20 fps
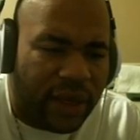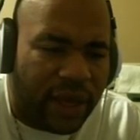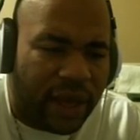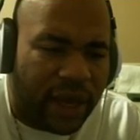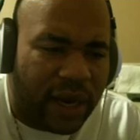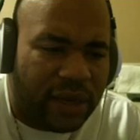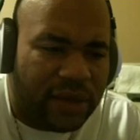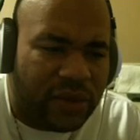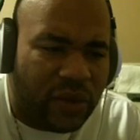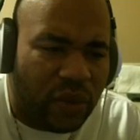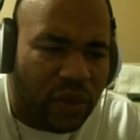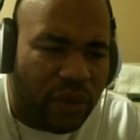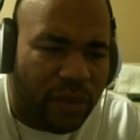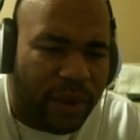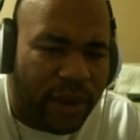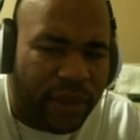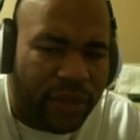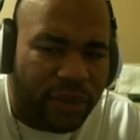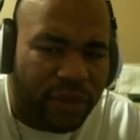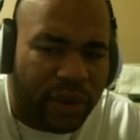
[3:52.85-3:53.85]
I think I got a
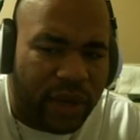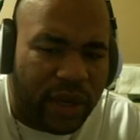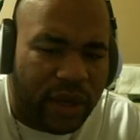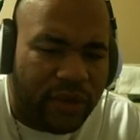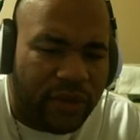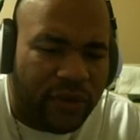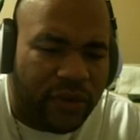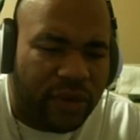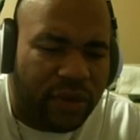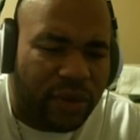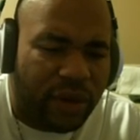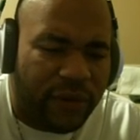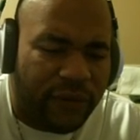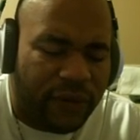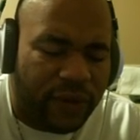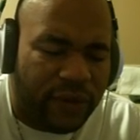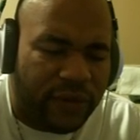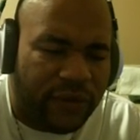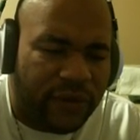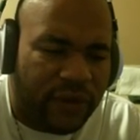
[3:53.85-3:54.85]
total of about three
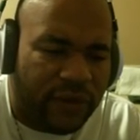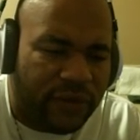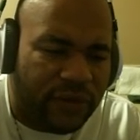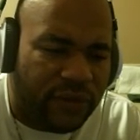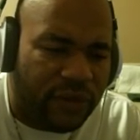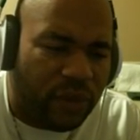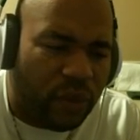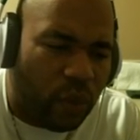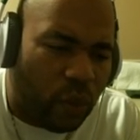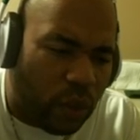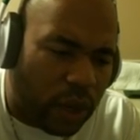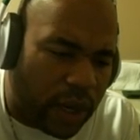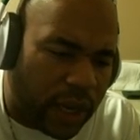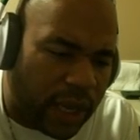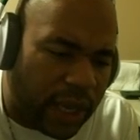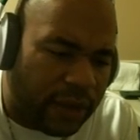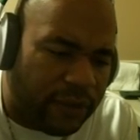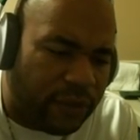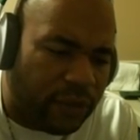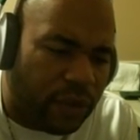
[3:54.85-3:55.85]
for the season.
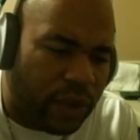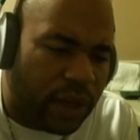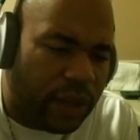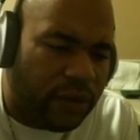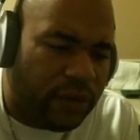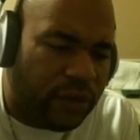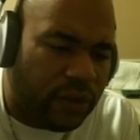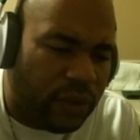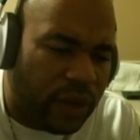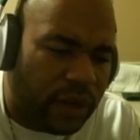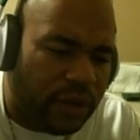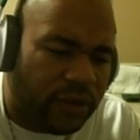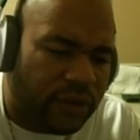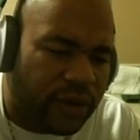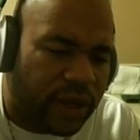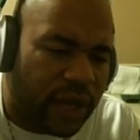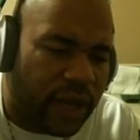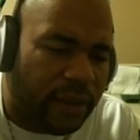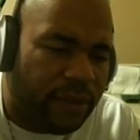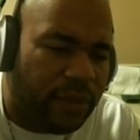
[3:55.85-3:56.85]
1 I gave away, 2 I
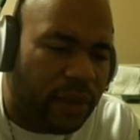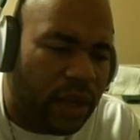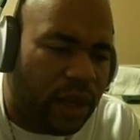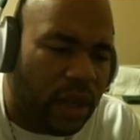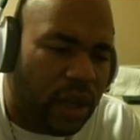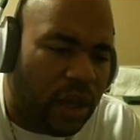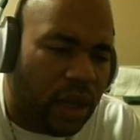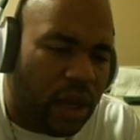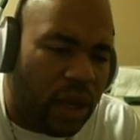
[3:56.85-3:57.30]
just kept.